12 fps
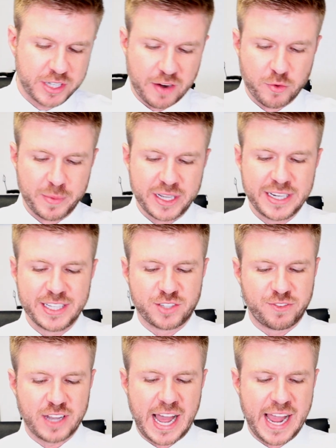government, its
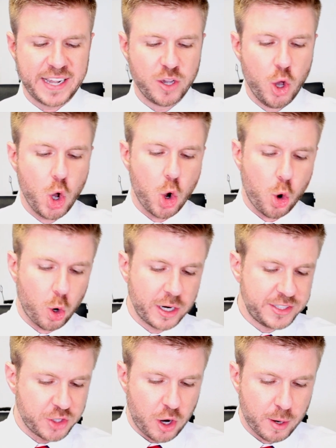flag, or
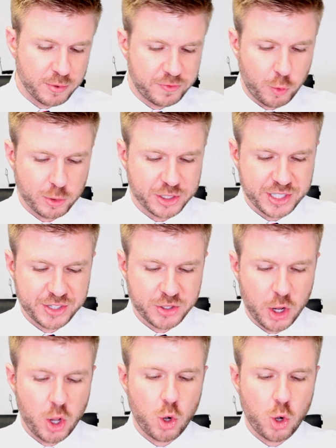its armed forces,